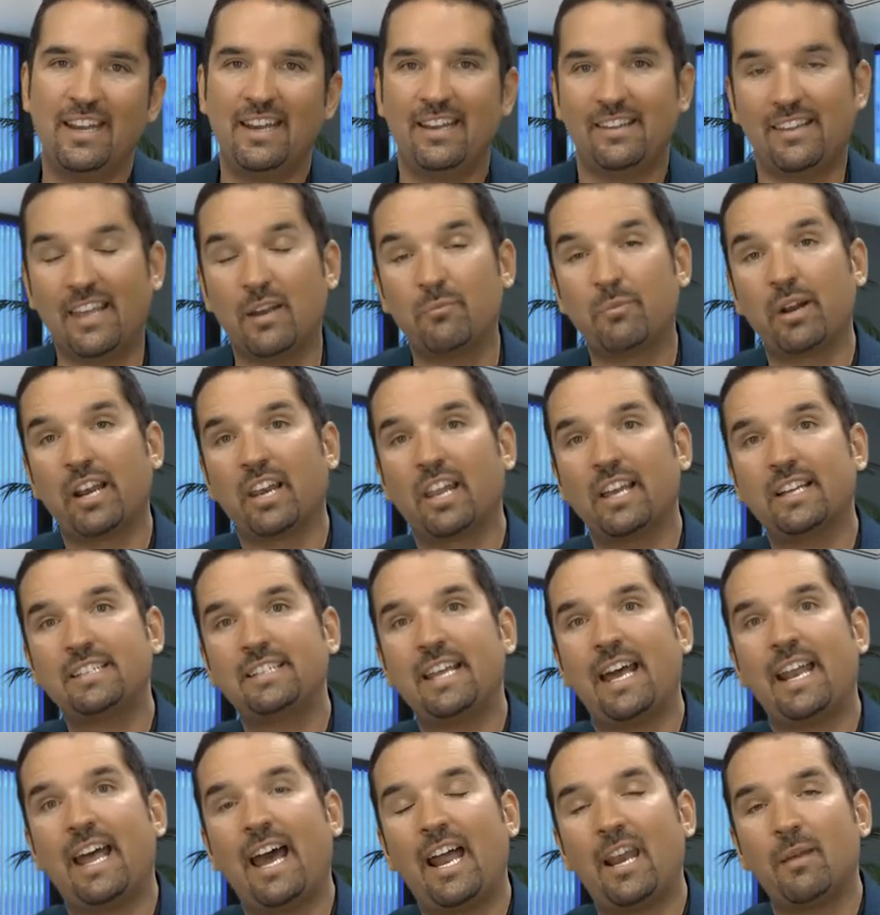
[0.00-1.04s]
Then we looked
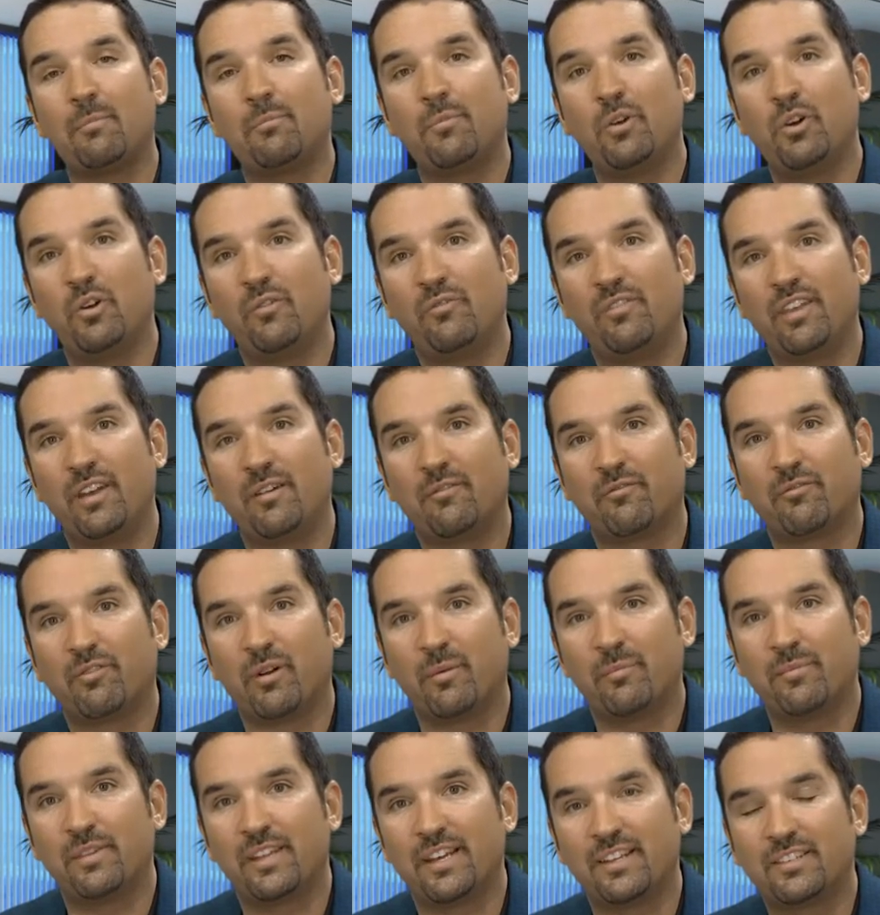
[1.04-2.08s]
at how to move them
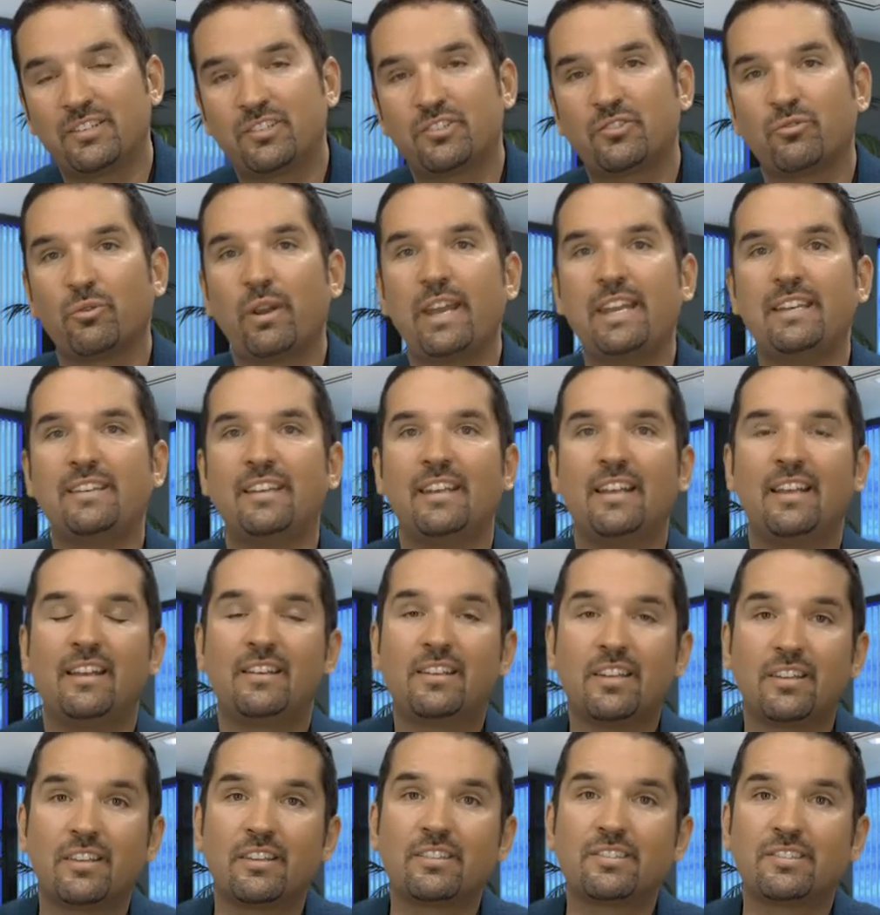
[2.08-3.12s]
from the street
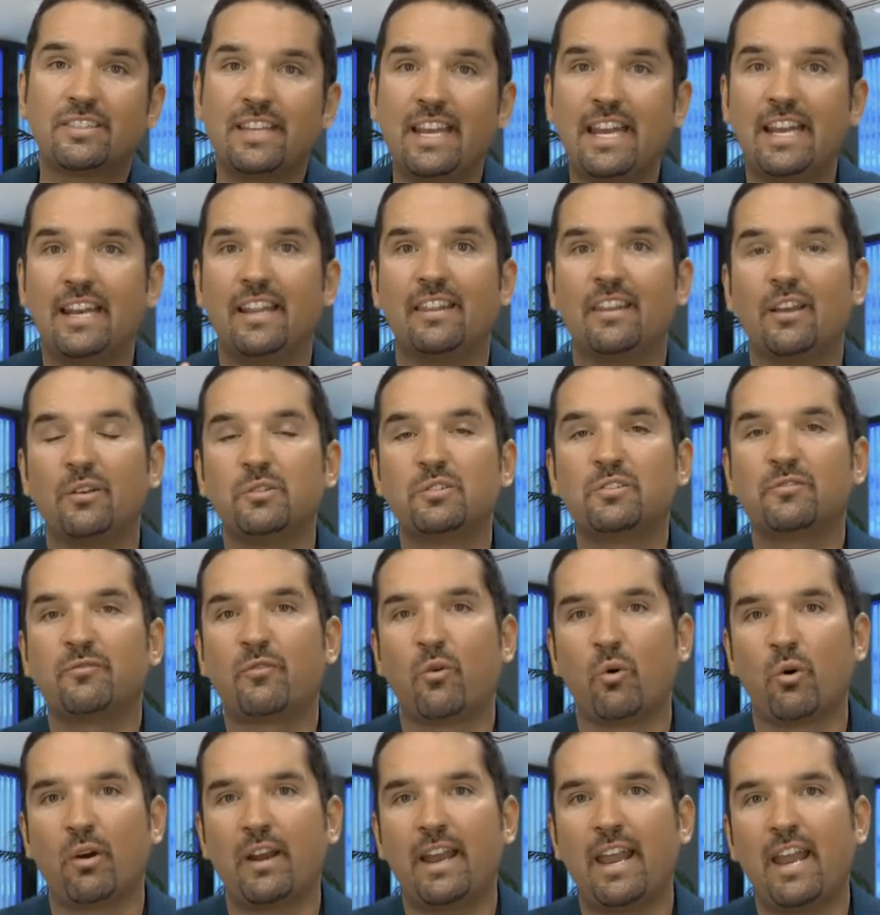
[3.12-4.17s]
to the seat in those
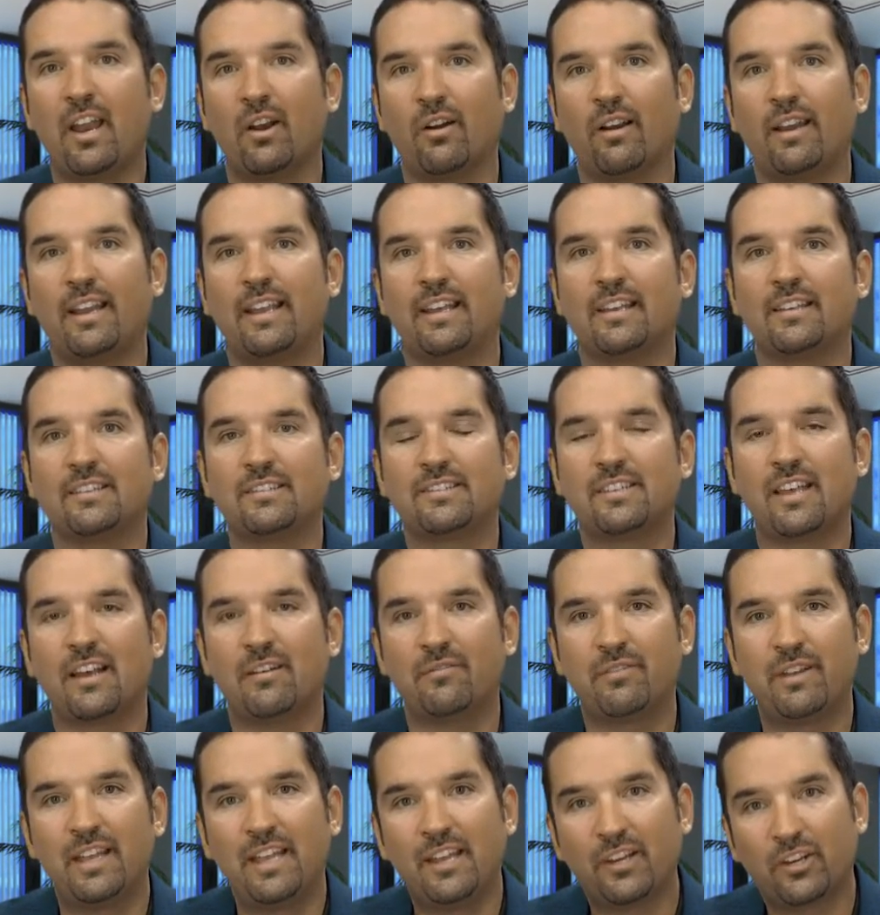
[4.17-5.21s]
four areas
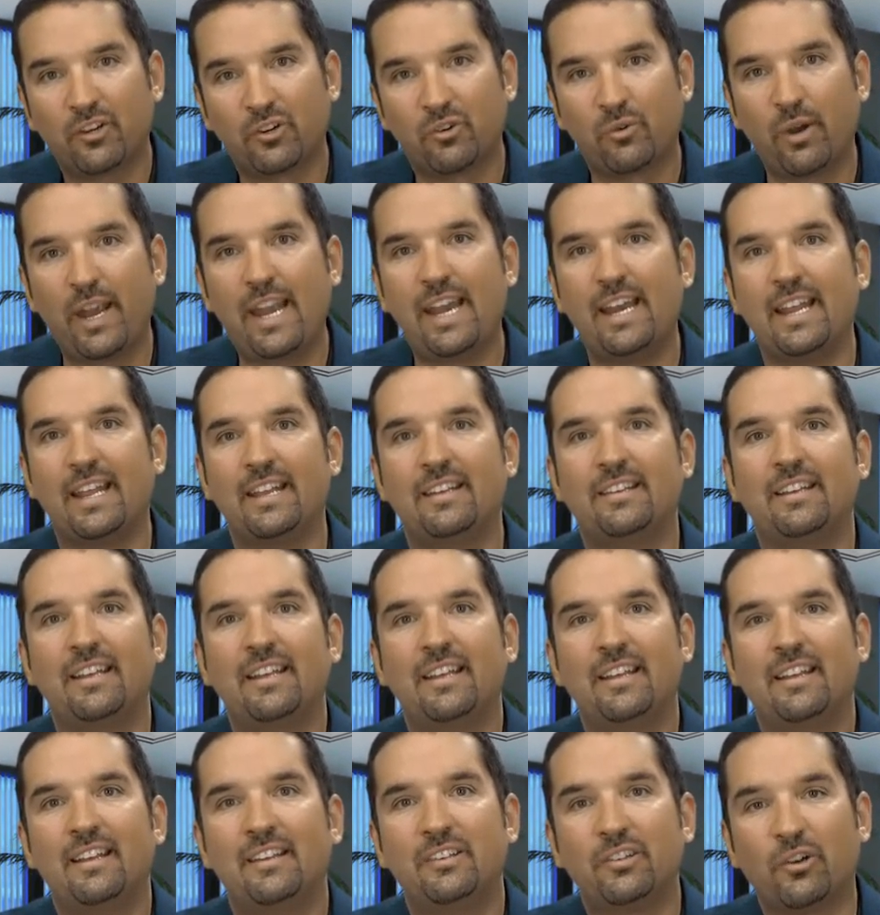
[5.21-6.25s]
of greeted,
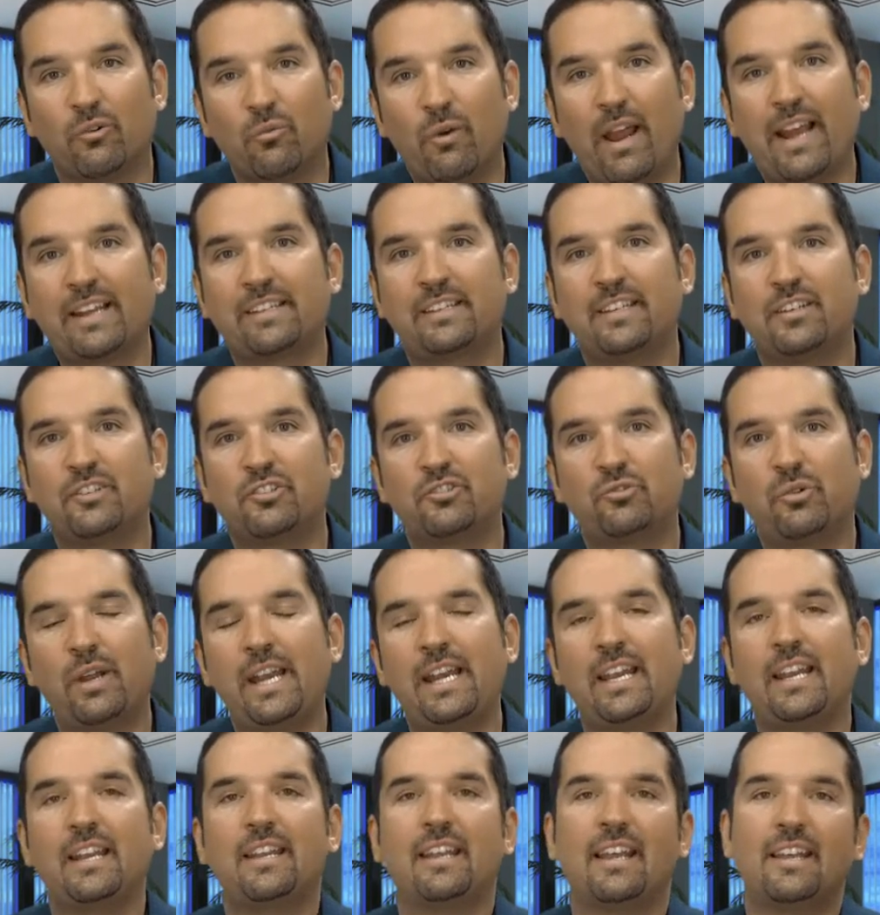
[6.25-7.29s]
directed,
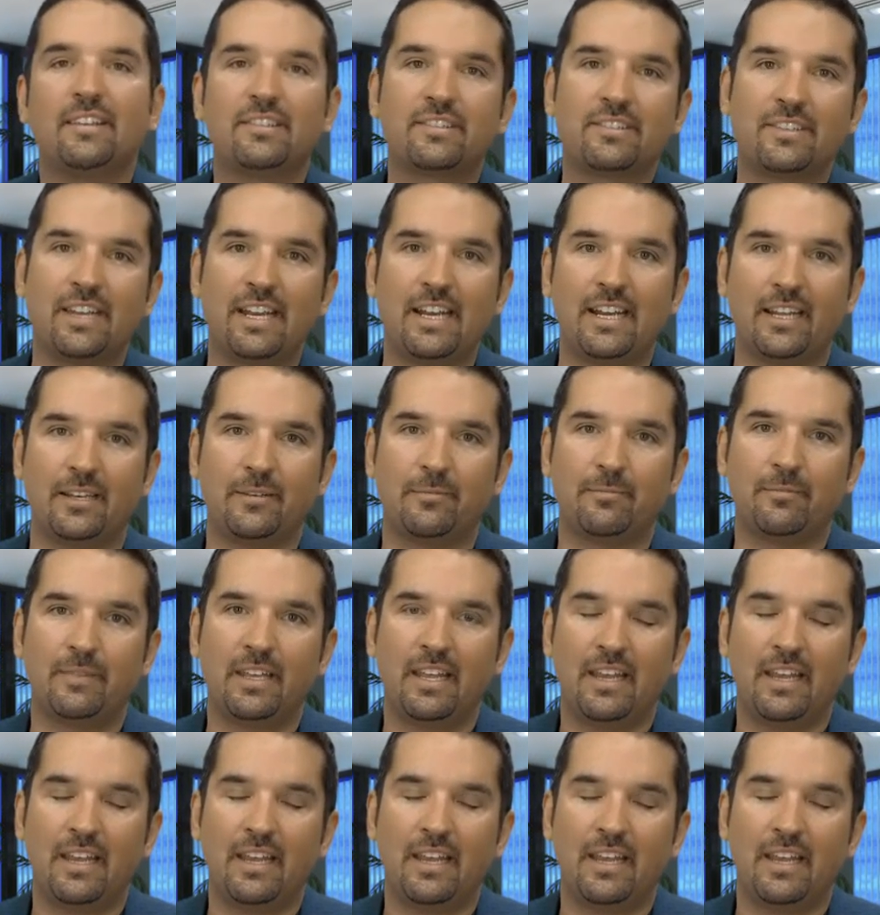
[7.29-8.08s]
treated, and seated.